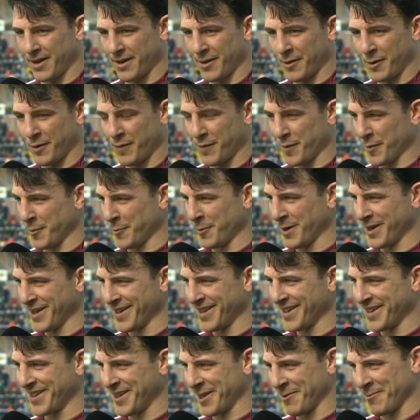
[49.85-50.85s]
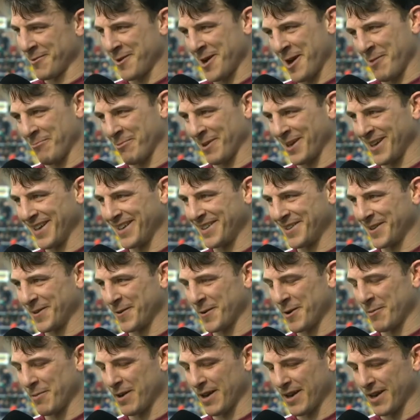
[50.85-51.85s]
If you're winning, I think we're happy. Do you know
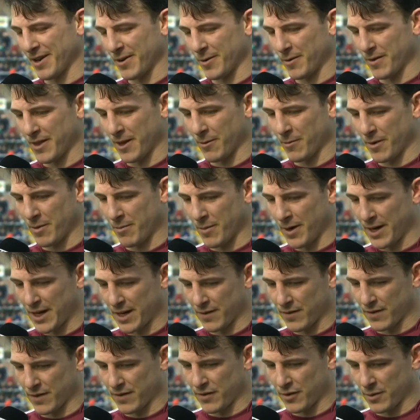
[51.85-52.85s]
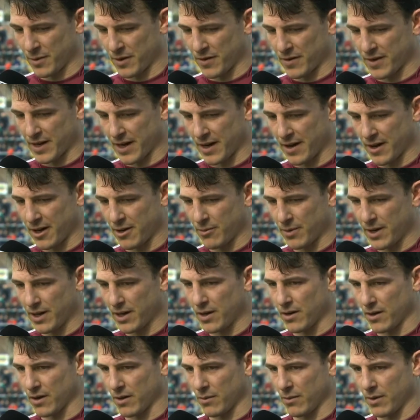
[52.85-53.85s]
what I mean? I don't think we mind if it's too entertaining.
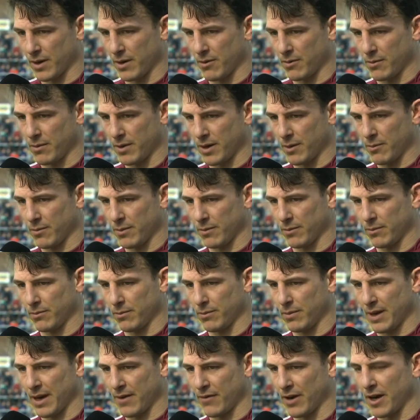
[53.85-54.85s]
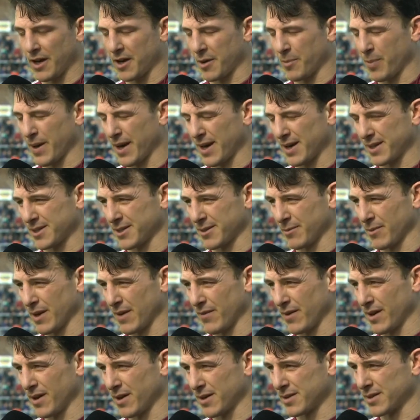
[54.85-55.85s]
We have a lot of pace and we have
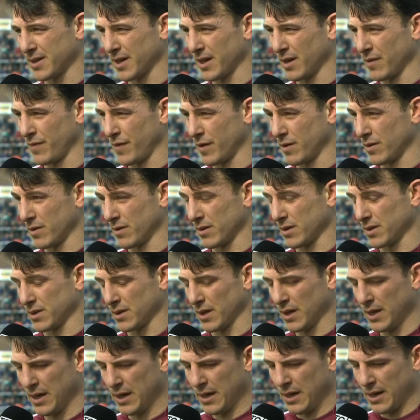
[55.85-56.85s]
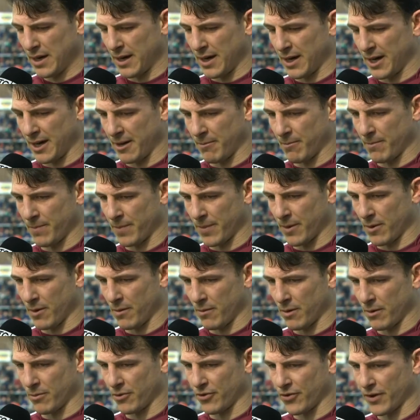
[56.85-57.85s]
a lot of skill forwards.
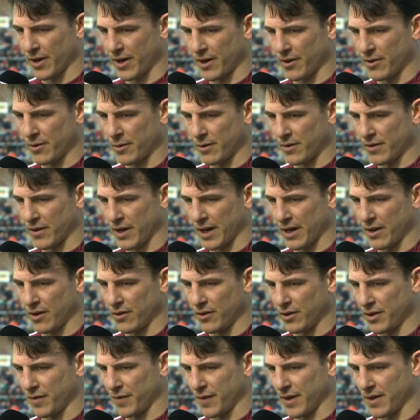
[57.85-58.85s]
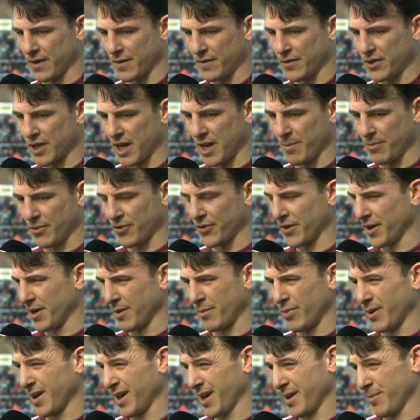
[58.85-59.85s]
What we're trying to do is get a good defensive shape and trying to
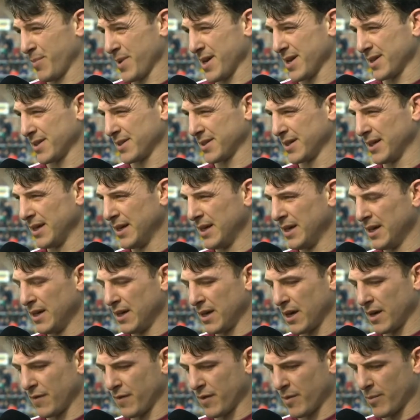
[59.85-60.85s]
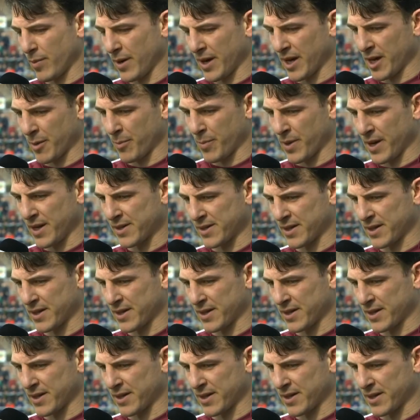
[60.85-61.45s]
break a pace. And if you break a pace